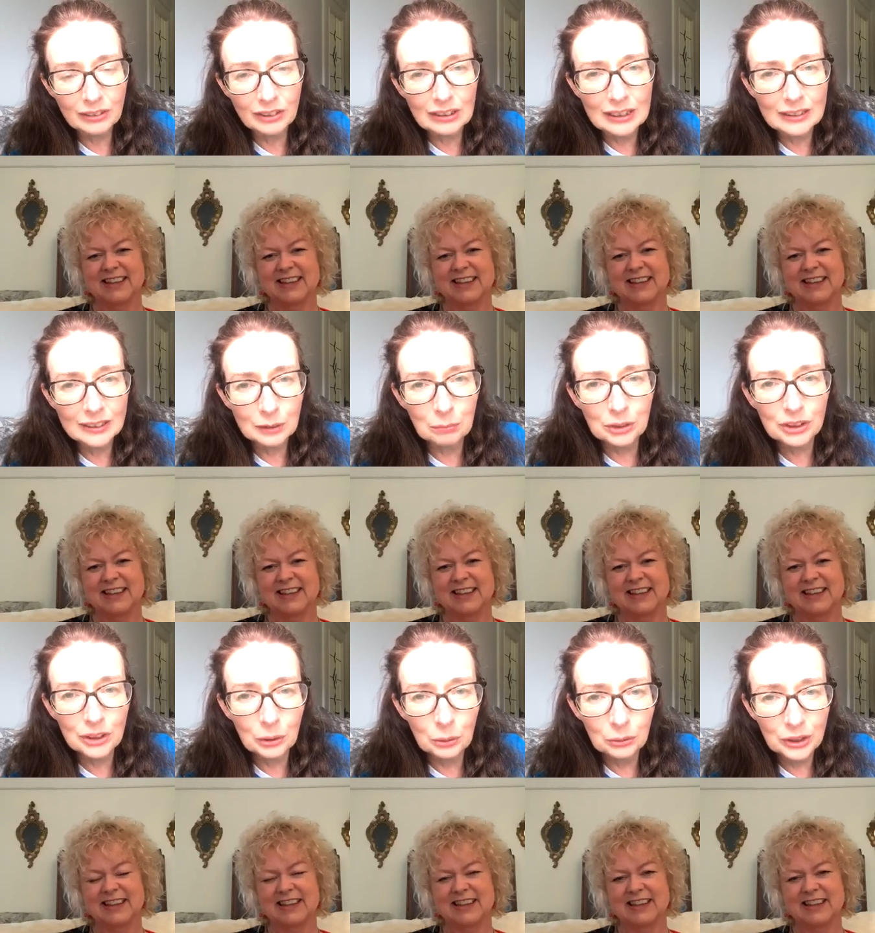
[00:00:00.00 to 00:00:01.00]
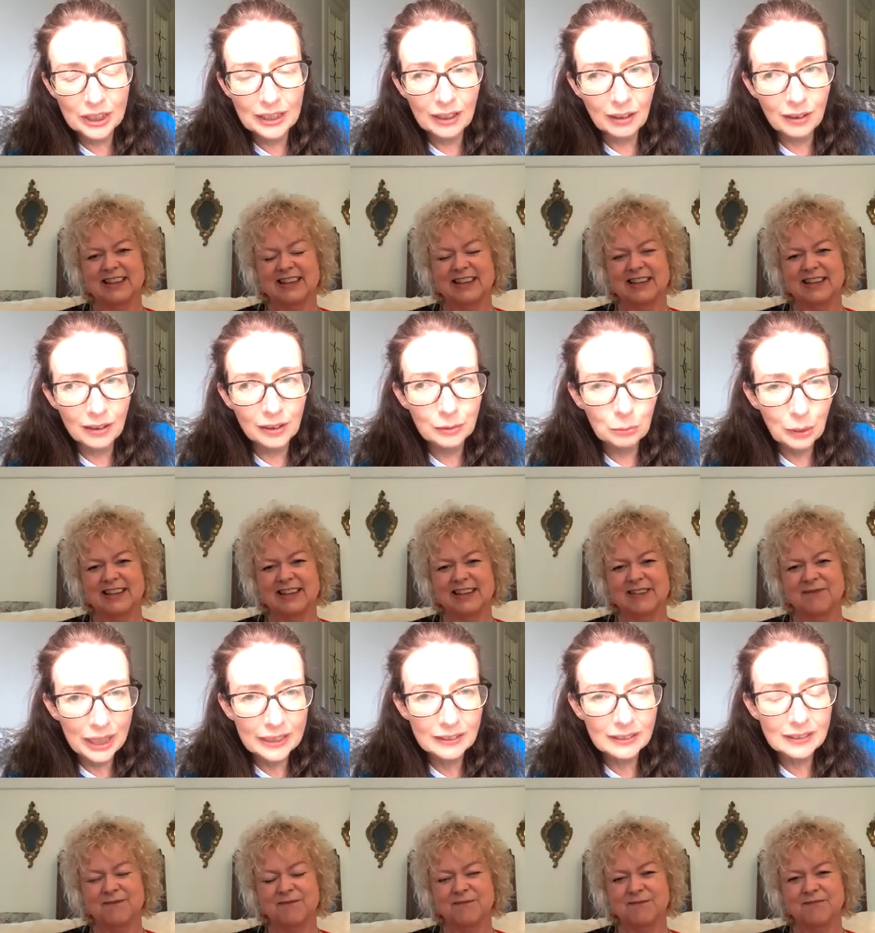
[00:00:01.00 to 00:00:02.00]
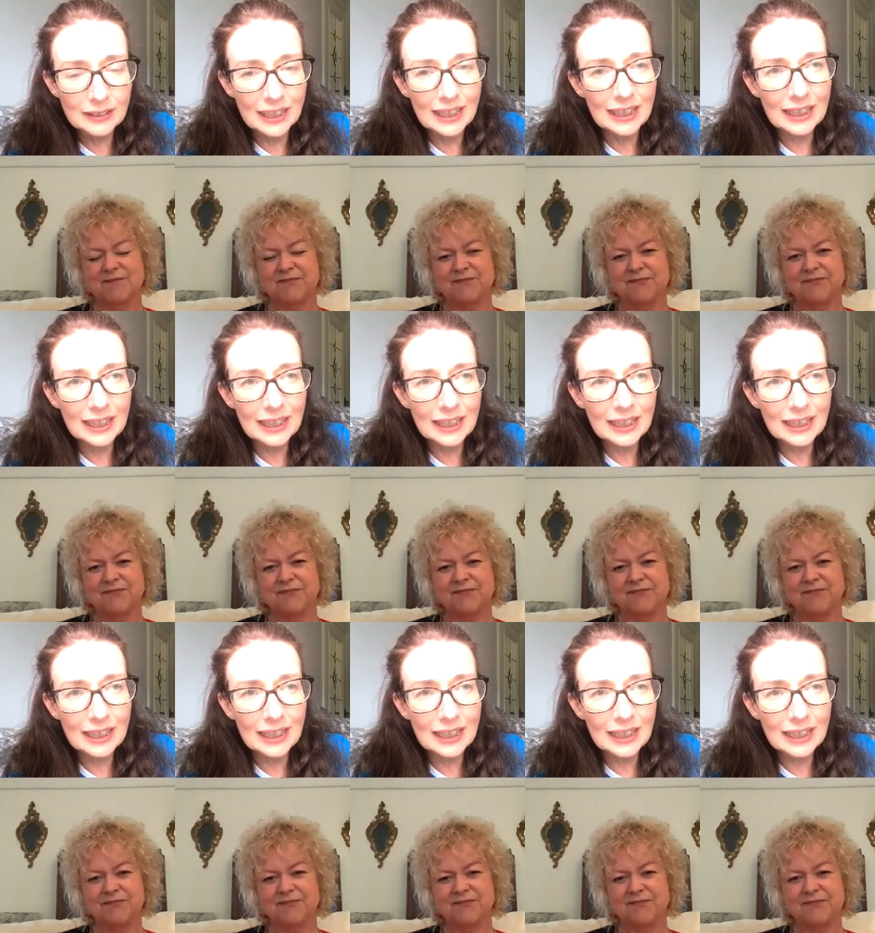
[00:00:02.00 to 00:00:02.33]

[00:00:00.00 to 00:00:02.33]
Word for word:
Speaker 1: Lisa Mosconi on Wednesday,